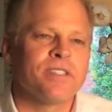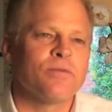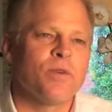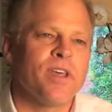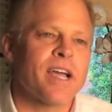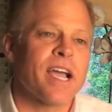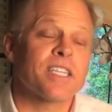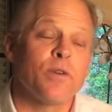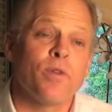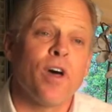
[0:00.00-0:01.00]
It's one of the,
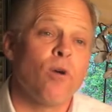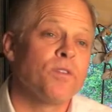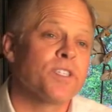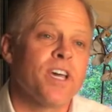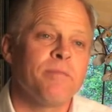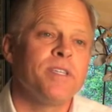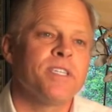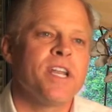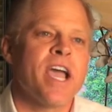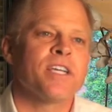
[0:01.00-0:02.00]
actually one of the oldest
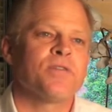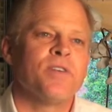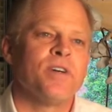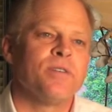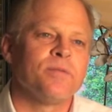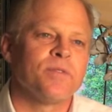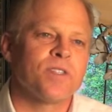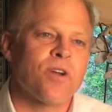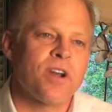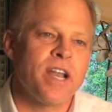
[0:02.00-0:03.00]
companies in Nashville.
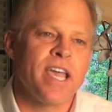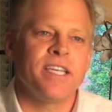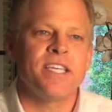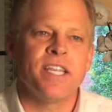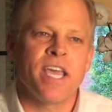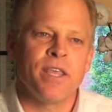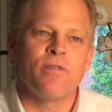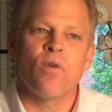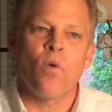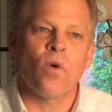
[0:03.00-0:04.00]
Started in
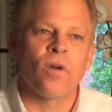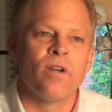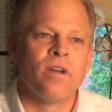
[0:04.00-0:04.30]
1884.